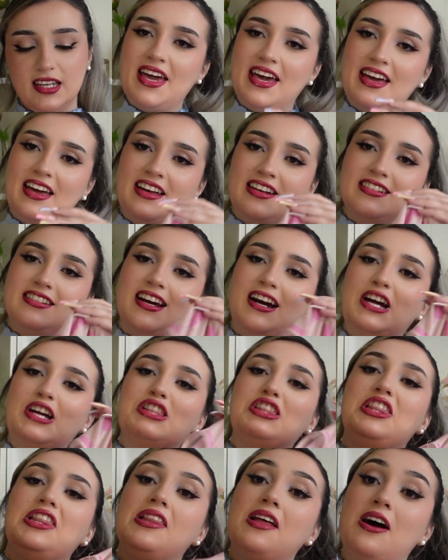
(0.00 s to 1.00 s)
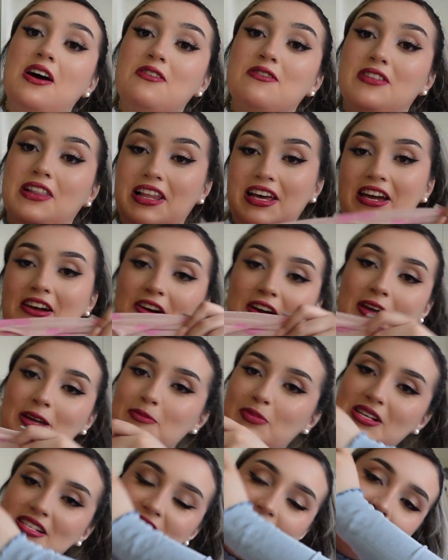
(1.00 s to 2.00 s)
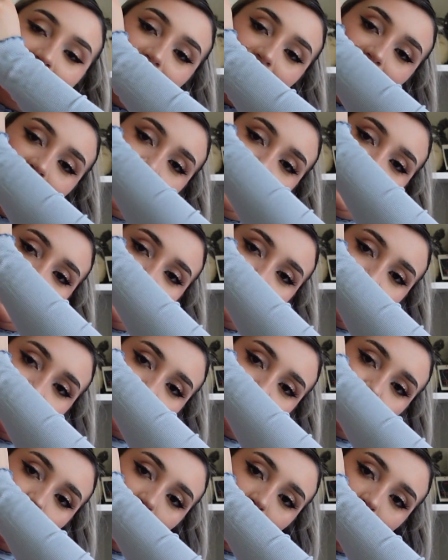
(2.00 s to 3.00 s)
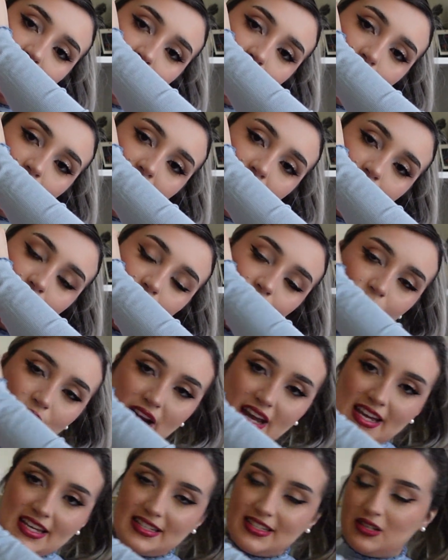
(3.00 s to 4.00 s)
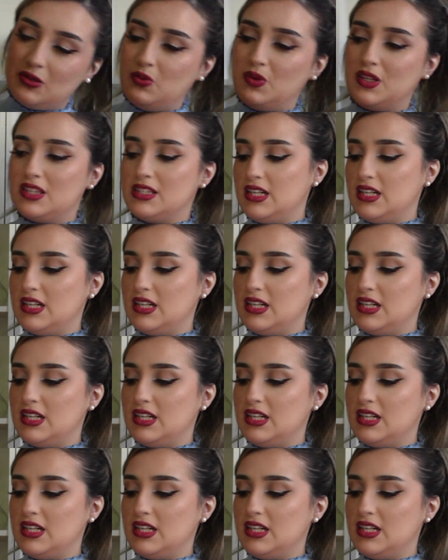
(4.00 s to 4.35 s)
And I love layering pieces, and I think this will go great with